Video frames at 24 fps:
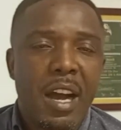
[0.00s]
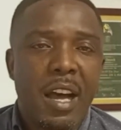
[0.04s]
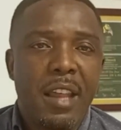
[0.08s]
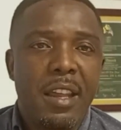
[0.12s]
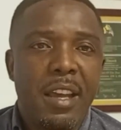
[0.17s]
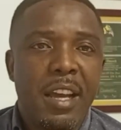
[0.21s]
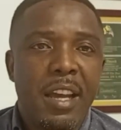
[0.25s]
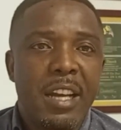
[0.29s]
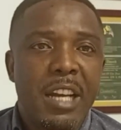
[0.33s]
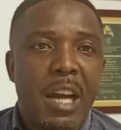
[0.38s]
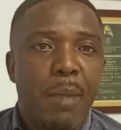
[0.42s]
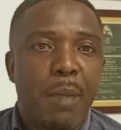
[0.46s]
they
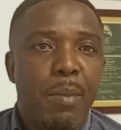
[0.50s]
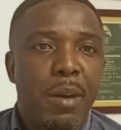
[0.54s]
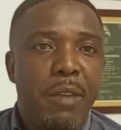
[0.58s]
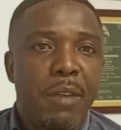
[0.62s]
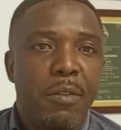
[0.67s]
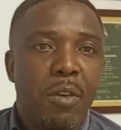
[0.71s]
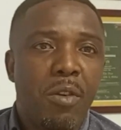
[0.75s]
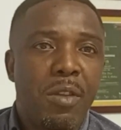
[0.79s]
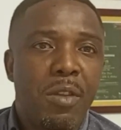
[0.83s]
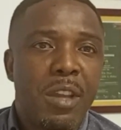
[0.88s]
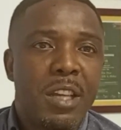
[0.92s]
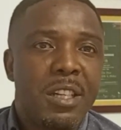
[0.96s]
end up
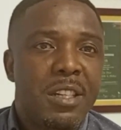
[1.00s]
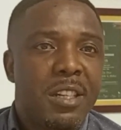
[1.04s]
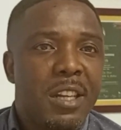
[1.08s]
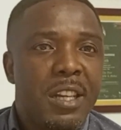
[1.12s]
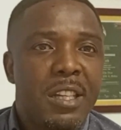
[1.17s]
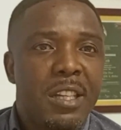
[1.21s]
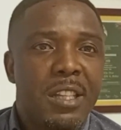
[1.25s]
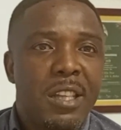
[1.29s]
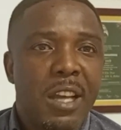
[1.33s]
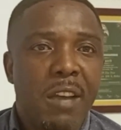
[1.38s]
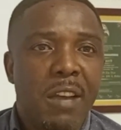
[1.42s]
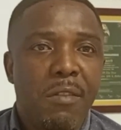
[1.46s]
living on the
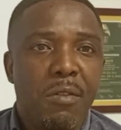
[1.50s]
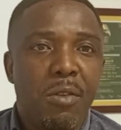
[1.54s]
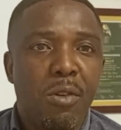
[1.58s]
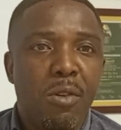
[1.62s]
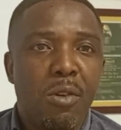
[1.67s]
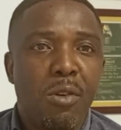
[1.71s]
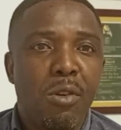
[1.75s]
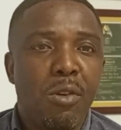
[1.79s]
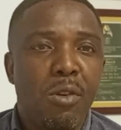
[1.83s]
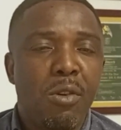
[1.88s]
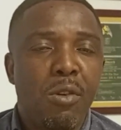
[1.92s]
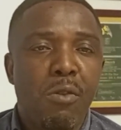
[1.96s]
streets, they have
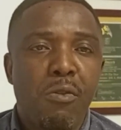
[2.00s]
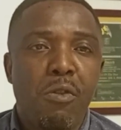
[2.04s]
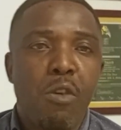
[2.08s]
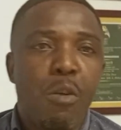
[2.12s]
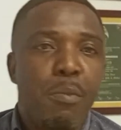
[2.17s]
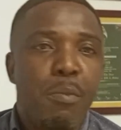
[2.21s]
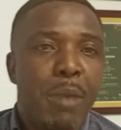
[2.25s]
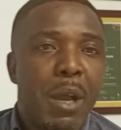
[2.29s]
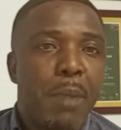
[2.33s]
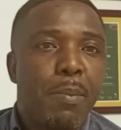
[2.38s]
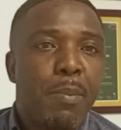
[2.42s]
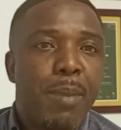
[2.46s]
no
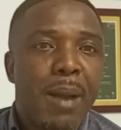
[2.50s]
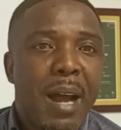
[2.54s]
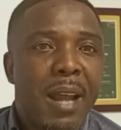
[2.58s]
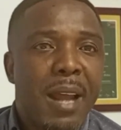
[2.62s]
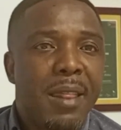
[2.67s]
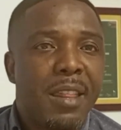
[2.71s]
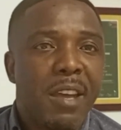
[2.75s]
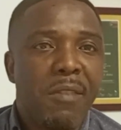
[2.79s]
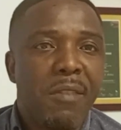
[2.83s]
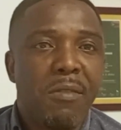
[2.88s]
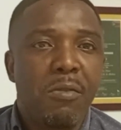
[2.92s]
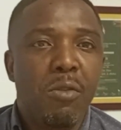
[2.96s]
fallback plan,
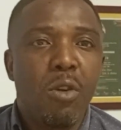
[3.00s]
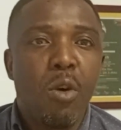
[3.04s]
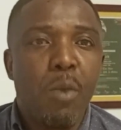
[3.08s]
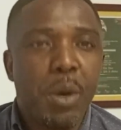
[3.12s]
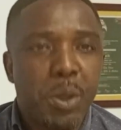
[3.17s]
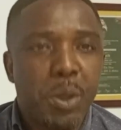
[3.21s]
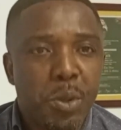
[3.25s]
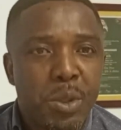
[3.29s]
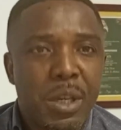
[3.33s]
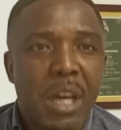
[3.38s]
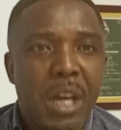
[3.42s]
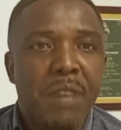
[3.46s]
they have nowhere
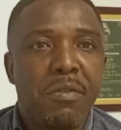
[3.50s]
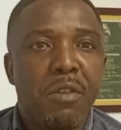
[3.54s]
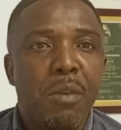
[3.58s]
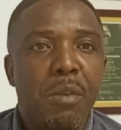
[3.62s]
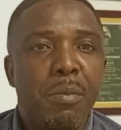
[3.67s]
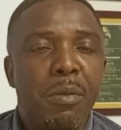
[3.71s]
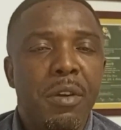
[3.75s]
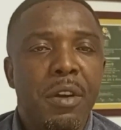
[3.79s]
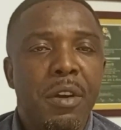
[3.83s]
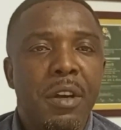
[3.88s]
to start from,